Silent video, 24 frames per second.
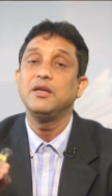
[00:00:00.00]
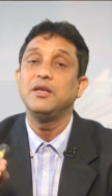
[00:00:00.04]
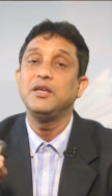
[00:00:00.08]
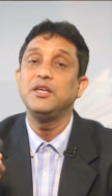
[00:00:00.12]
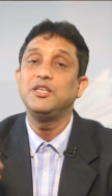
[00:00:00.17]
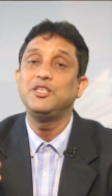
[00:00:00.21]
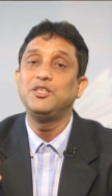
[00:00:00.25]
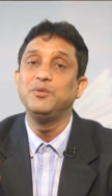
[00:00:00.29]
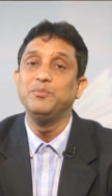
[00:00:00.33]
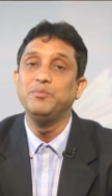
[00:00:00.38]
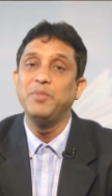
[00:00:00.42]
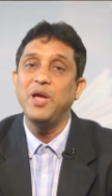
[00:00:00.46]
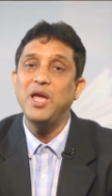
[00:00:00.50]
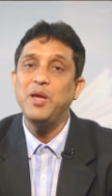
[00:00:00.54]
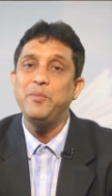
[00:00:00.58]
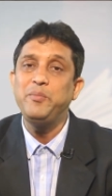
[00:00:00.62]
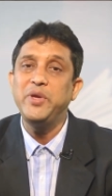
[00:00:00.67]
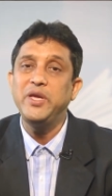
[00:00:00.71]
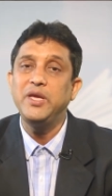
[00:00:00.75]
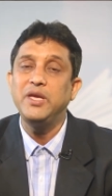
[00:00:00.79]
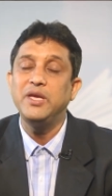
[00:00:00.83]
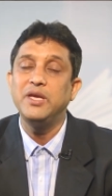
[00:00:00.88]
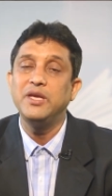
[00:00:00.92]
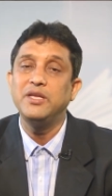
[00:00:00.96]
it may
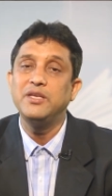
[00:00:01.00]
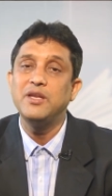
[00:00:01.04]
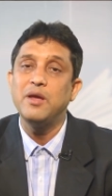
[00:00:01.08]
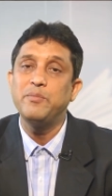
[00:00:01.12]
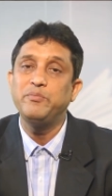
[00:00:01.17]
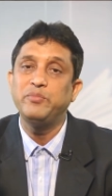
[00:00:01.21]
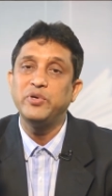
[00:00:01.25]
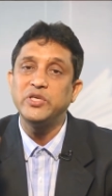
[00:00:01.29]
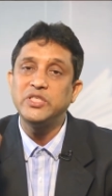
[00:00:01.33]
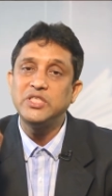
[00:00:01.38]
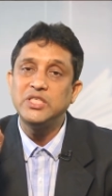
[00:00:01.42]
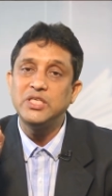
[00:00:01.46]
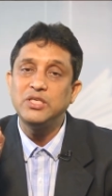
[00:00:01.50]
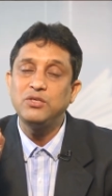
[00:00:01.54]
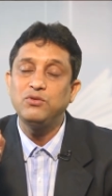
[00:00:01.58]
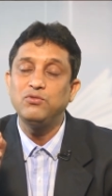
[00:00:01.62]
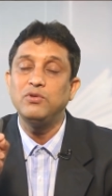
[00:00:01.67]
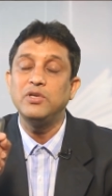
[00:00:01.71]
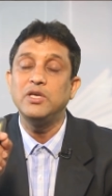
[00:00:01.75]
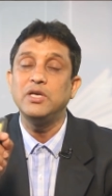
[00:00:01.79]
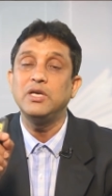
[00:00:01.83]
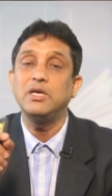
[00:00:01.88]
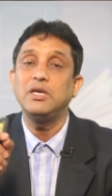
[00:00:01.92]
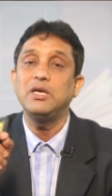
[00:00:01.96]
be in a
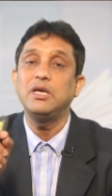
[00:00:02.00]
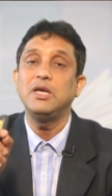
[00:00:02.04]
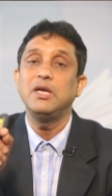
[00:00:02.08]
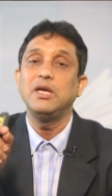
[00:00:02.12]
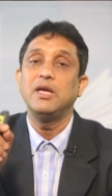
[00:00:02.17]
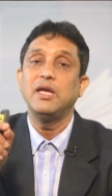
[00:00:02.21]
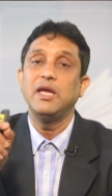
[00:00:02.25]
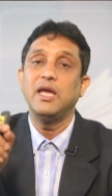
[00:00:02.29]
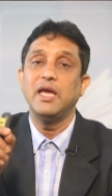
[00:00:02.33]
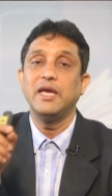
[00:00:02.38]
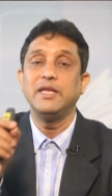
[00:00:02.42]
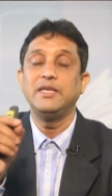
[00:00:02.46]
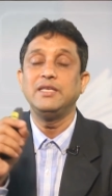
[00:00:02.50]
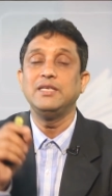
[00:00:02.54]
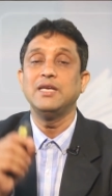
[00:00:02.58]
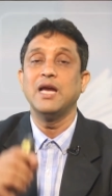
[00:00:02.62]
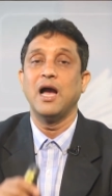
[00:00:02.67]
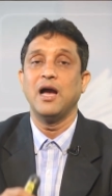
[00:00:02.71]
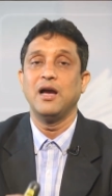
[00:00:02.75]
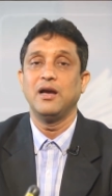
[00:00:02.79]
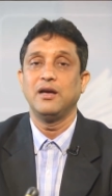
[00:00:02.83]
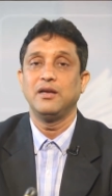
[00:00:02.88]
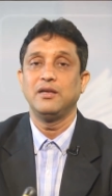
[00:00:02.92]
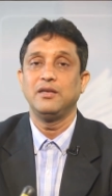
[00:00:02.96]
particular
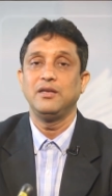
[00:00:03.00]
area,